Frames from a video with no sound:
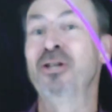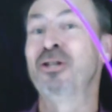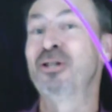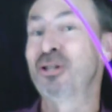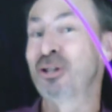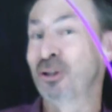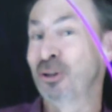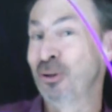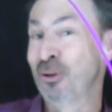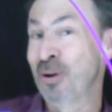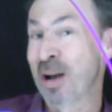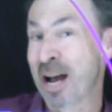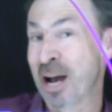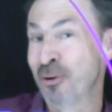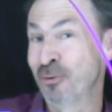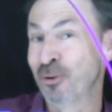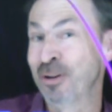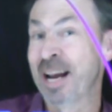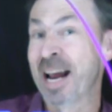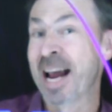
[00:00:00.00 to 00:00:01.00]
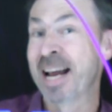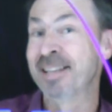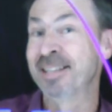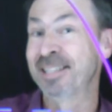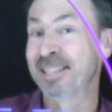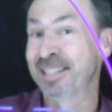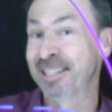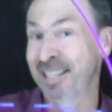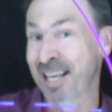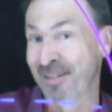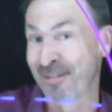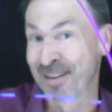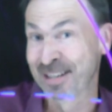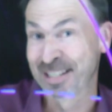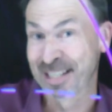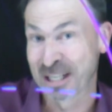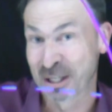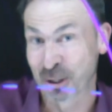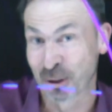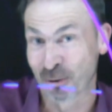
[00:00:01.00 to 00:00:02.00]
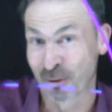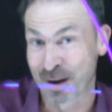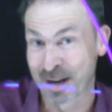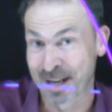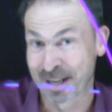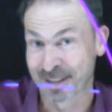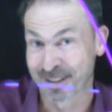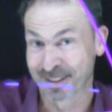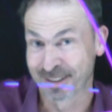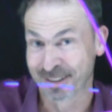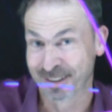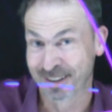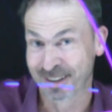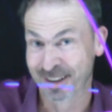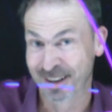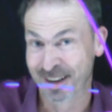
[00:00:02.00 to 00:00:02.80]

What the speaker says: 270 degrees.